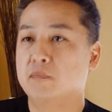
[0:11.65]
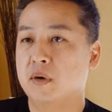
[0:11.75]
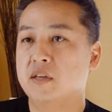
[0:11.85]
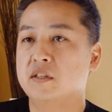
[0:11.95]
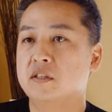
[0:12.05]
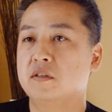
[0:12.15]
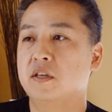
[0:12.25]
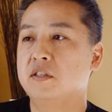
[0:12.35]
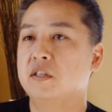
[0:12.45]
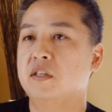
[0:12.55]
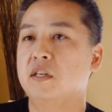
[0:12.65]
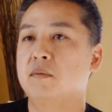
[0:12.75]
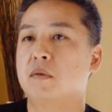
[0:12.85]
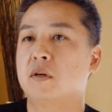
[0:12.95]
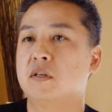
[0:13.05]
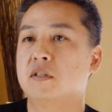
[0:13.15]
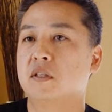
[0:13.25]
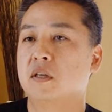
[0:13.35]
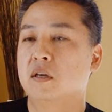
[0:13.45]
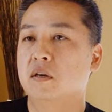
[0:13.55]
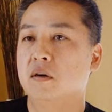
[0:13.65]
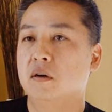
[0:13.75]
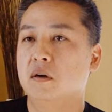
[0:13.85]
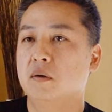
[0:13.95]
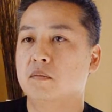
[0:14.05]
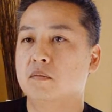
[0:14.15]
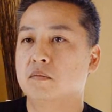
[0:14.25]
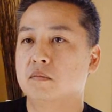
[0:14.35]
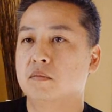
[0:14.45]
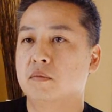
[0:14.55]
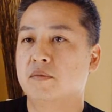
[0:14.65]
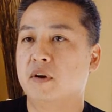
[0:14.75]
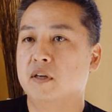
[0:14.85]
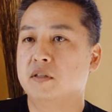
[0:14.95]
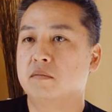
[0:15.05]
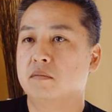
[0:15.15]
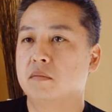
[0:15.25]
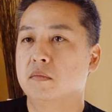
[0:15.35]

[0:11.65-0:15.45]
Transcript: my installation team does, provides